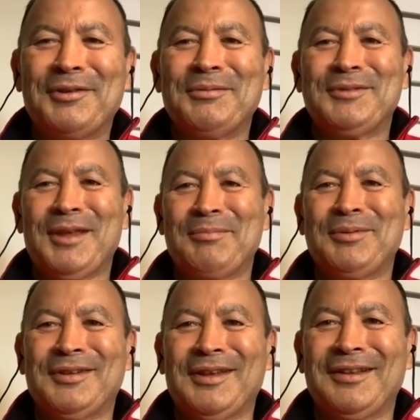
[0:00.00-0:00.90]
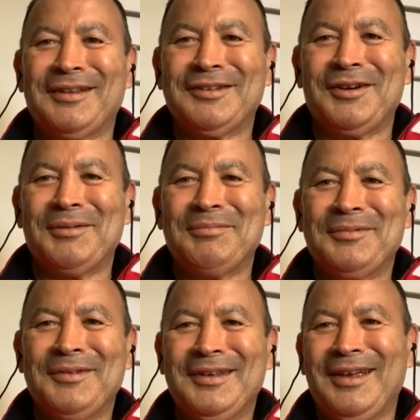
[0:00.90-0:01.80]
of the room 10% of the time.
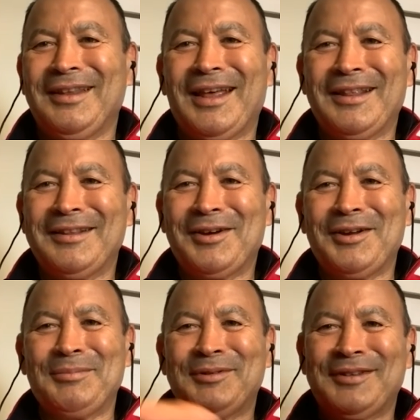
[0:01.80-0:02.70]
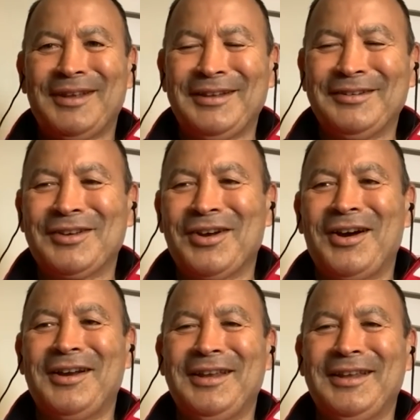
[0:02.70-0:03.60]
And the other 90% is
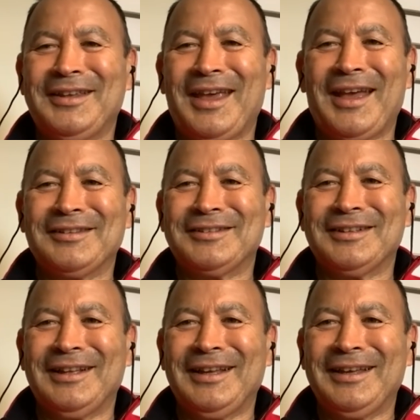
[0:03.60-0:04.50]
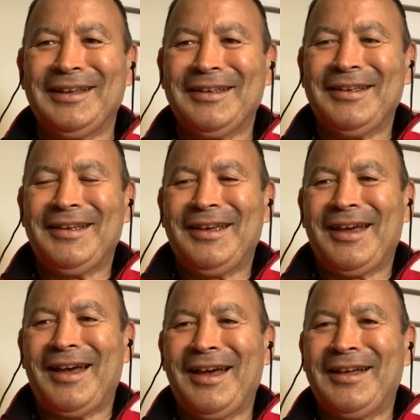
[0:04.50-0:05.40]
guiding, counselling,
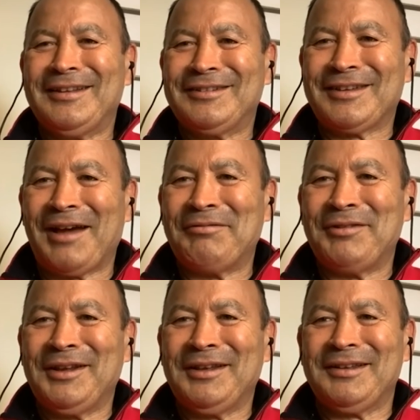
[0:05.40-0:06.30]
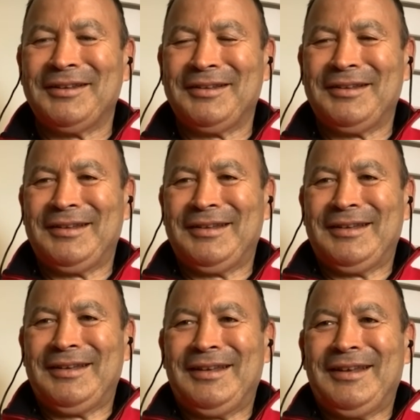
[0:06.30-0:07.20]
discovering.
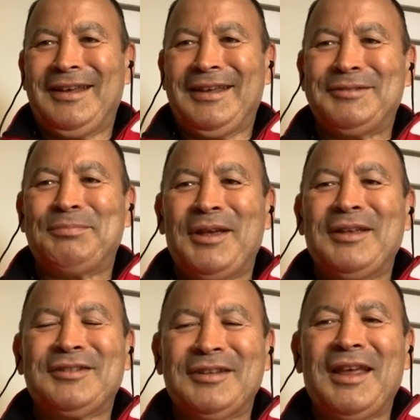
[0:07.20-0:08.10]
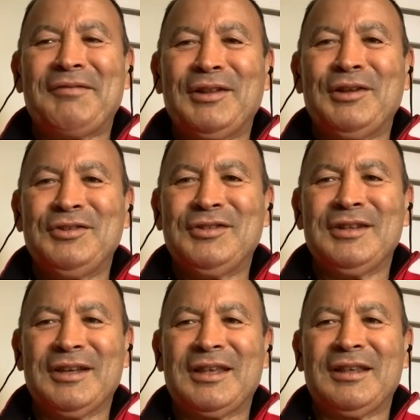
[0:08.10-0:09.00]
It's an
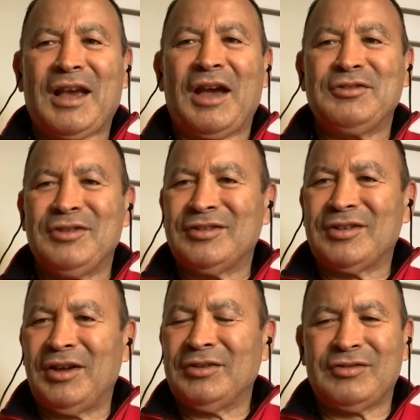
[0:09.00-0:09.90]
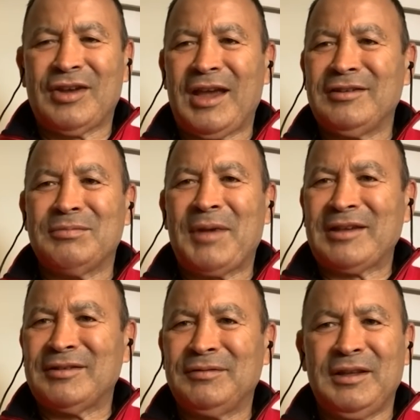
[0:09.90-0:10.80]
evolution. The coaching styles changed
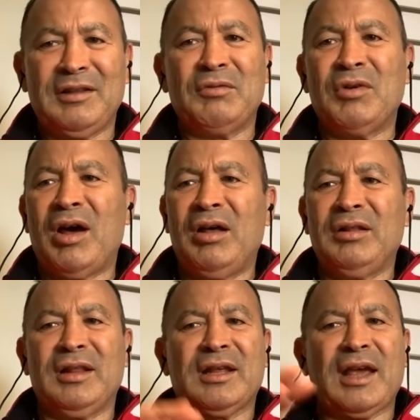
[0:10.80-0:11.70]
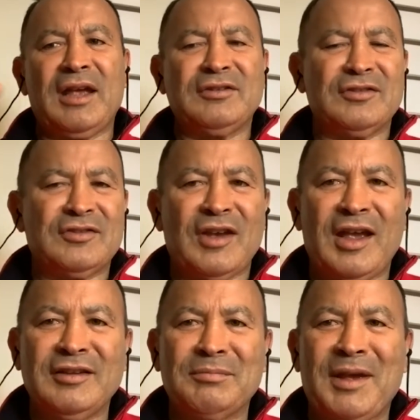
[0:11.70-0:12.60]
massively. The role of the coach has
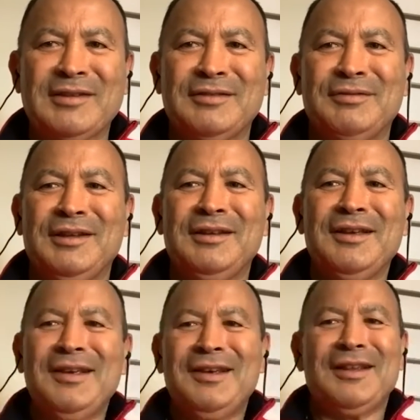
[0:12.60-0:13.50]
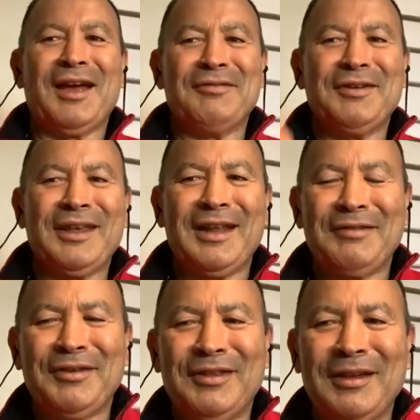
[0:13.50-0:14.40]
changed massively.
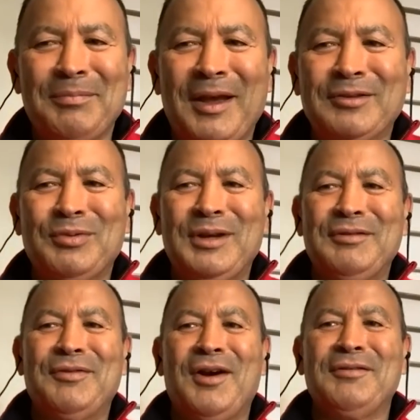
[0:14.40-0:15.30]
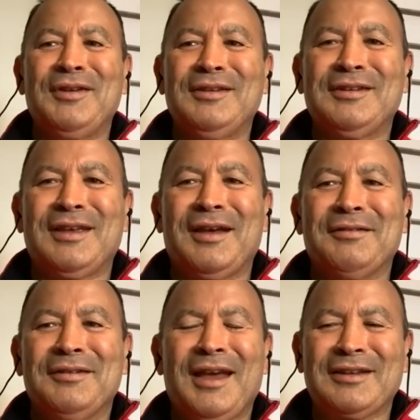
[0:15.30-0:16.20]
If you think back 25 years ago,
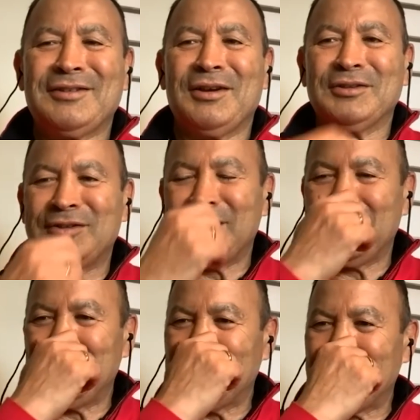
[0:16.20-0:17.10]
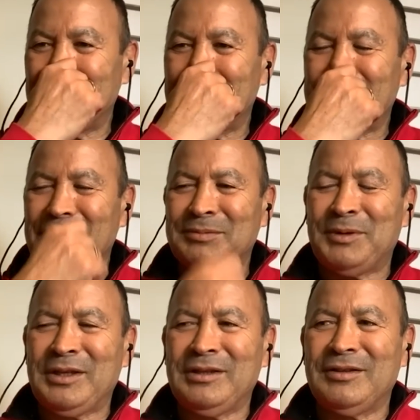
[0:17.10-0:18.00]
actually, who was I
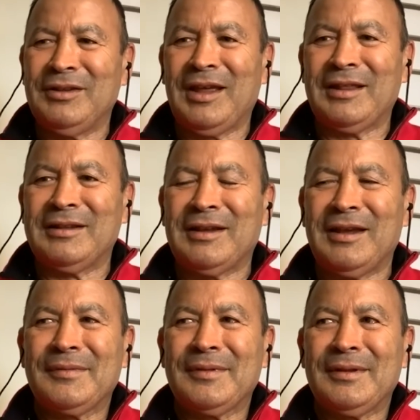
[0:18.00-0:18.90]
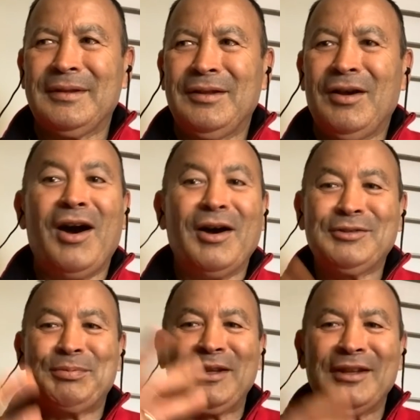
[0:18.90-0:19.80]
speaking to the other day? I
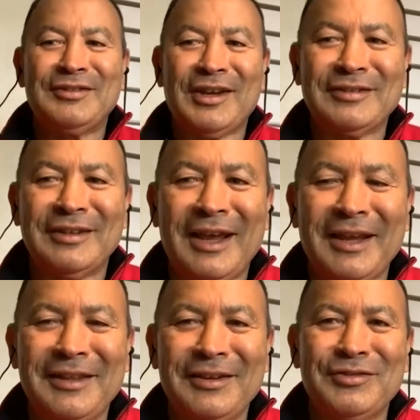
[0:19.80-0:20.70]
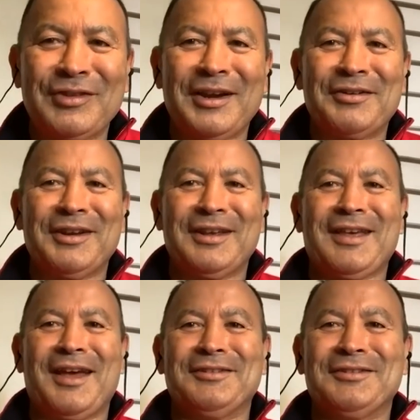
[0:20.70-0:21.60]
was speaking to Justin Langer, the Australian
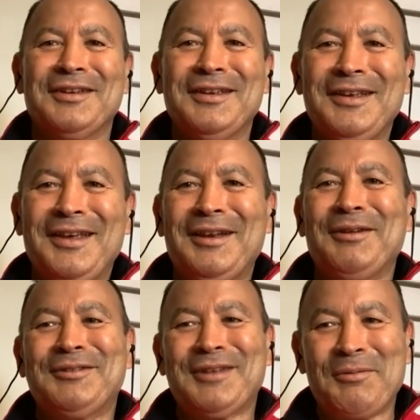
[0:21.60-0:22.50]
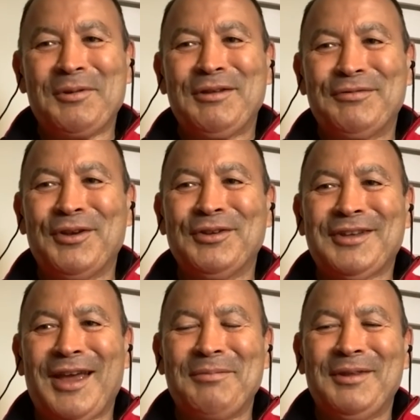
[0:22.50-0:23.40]
cricket coach. And he was saying when he
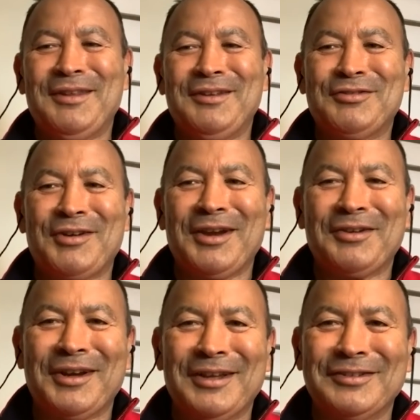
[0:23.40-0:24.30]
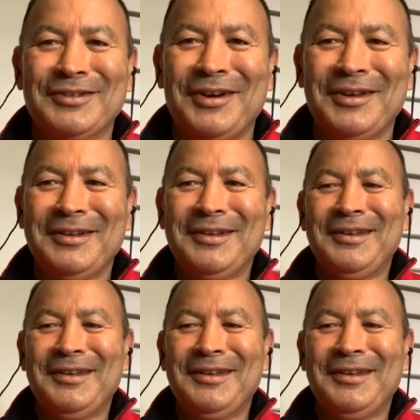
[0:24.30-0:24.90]
first came into the Australian cricket side,